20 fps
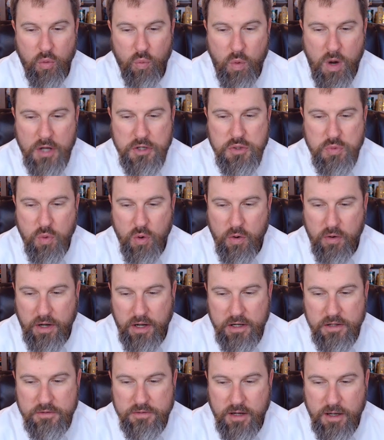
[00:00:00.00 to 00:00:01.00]

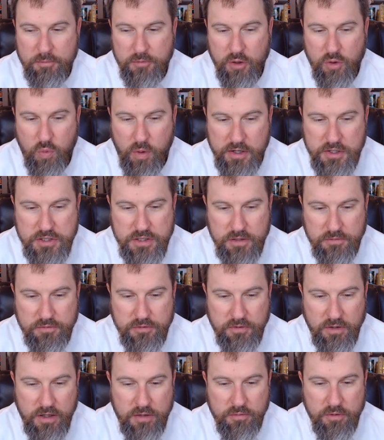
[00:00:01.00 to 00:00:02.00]
watchword any time the question
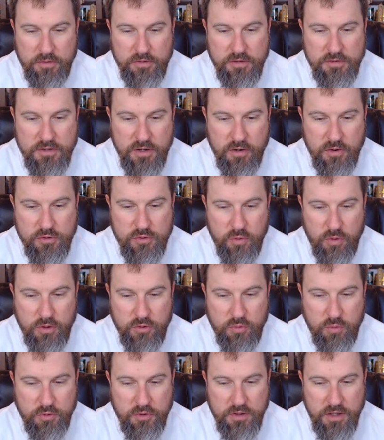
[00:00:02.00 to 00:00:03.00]
of slavery in the
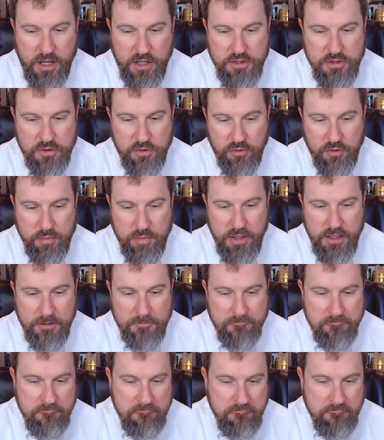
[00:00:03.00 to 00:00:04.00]
territories was a national
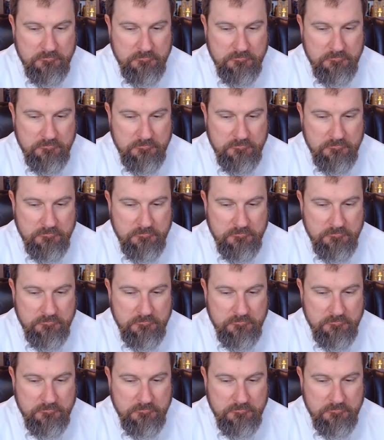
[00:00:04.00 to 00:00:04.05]
debate.